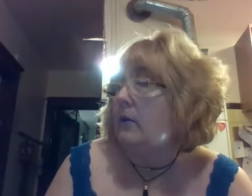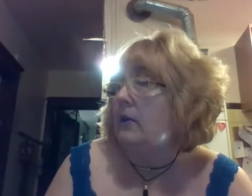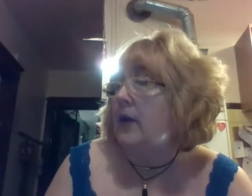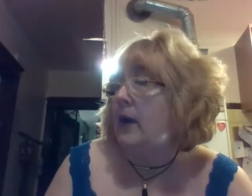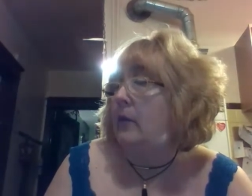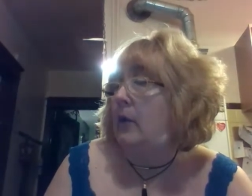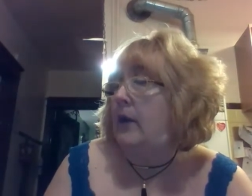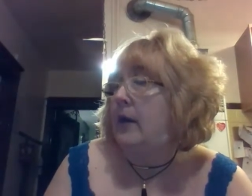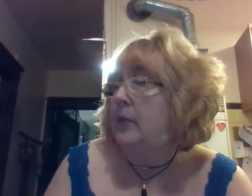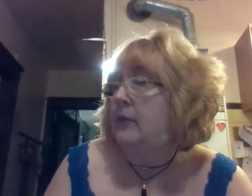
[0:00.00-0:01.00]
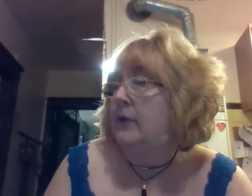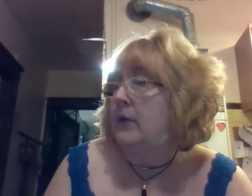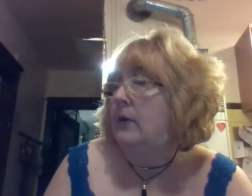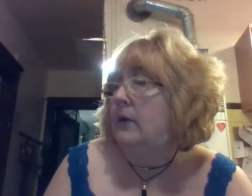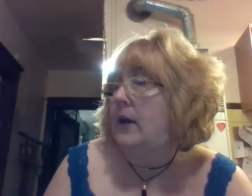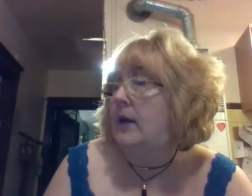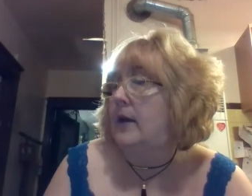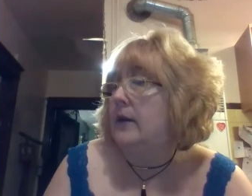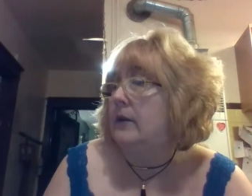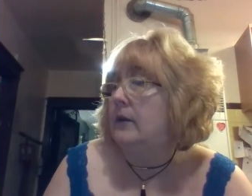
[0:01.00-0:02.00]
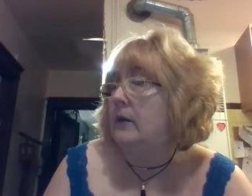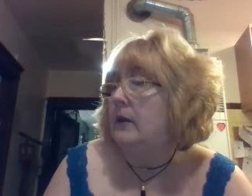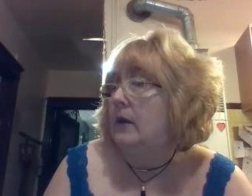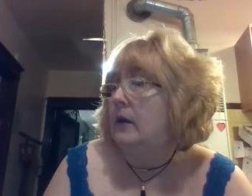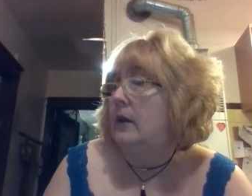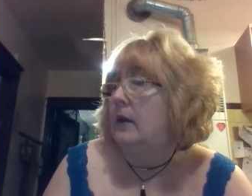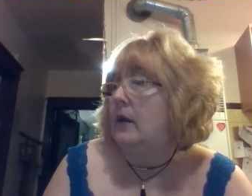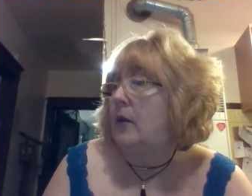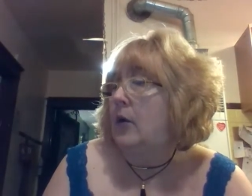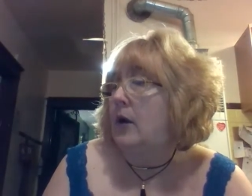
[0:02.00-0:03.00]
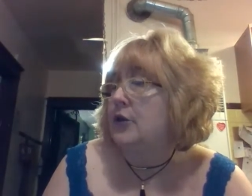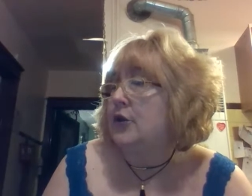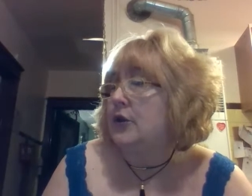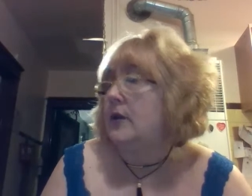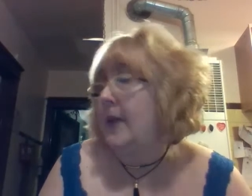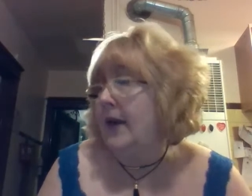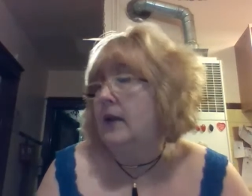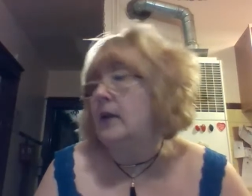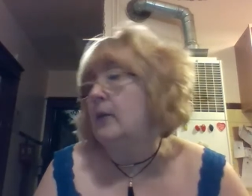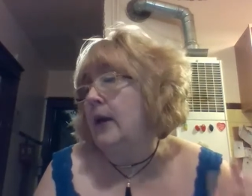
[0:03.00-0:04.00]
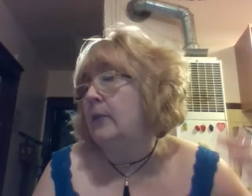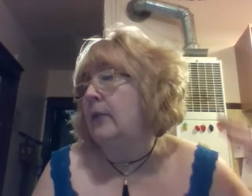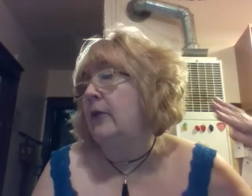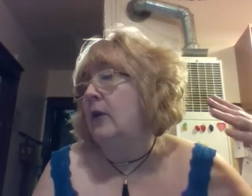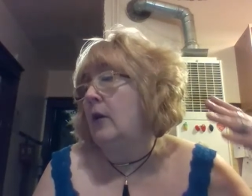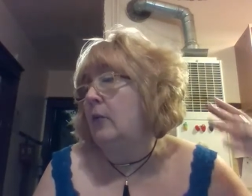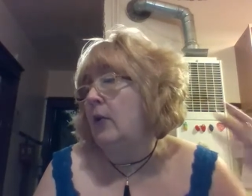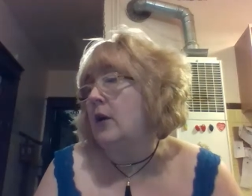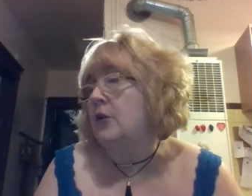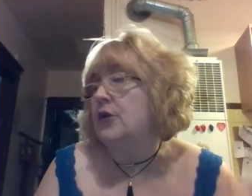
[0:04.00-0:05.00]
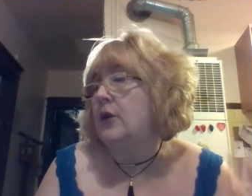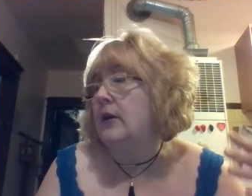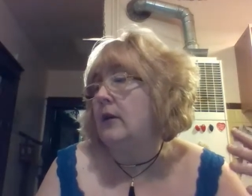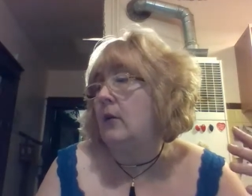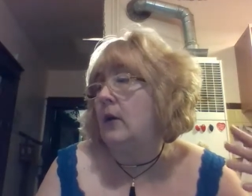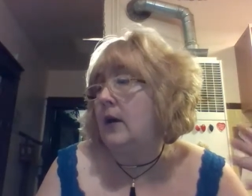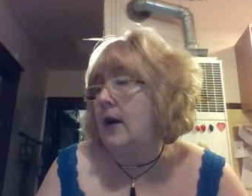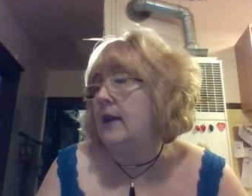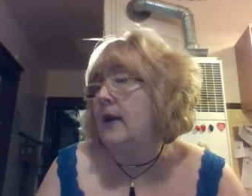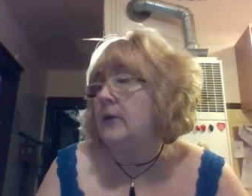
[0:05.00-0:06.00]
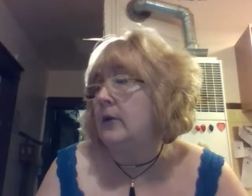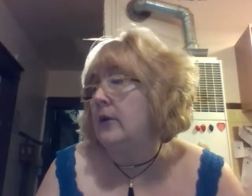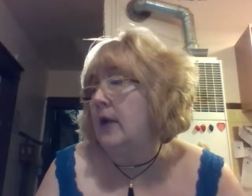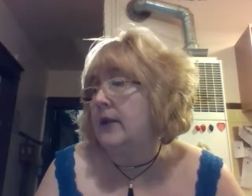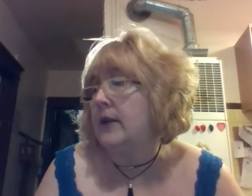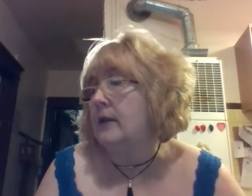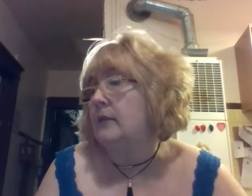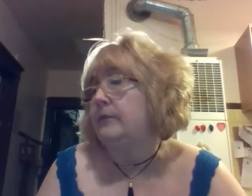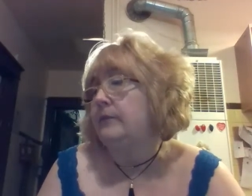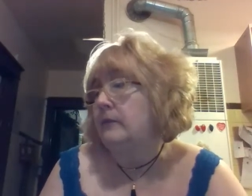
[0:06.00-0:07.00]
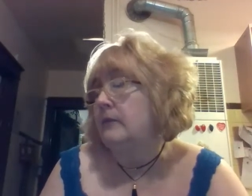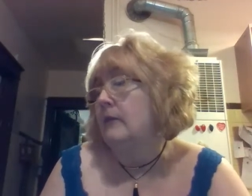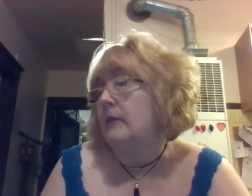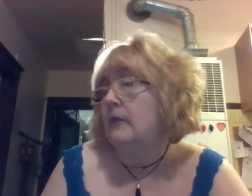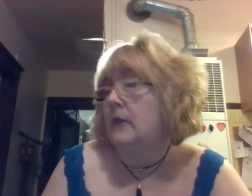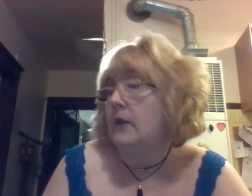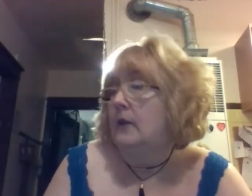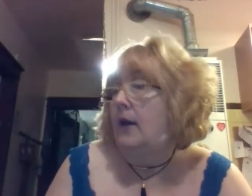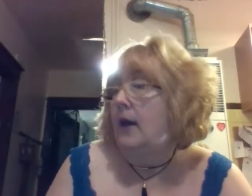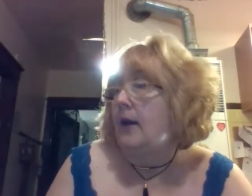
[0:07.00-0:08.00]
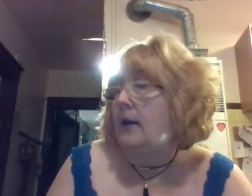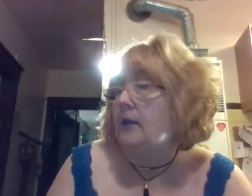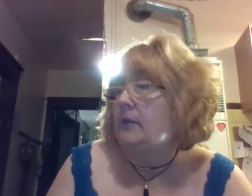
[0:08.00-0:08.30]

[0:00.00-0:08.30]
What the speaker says: What would I prefer, eyeliner, a brush, and a palette? Would I prefer a brush or eyeliner or nothing? I